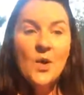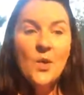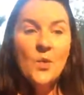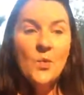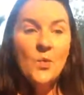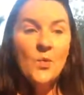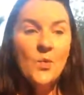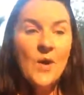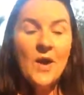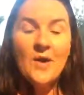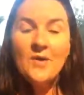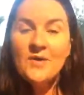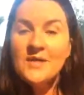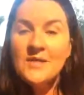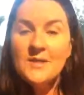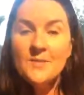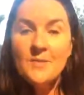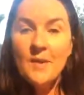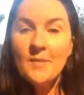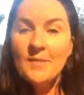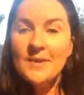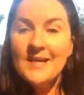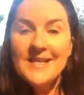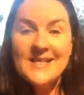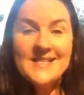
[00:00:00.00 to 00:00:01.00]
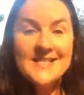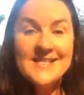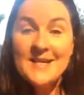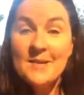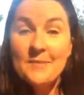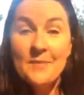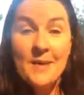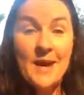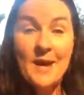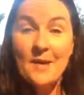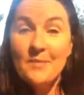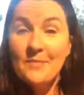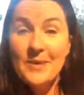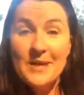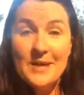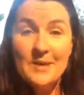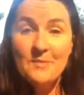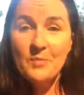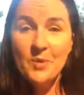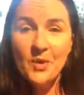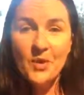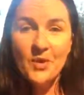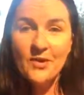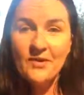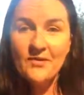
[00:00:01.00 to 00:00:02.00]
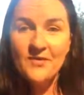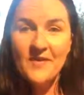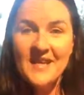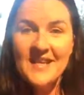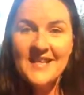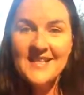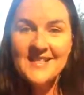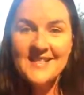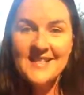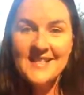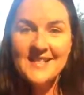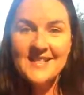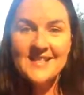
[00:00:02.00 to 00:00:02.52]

Wellness Mummy isn't about being perfect.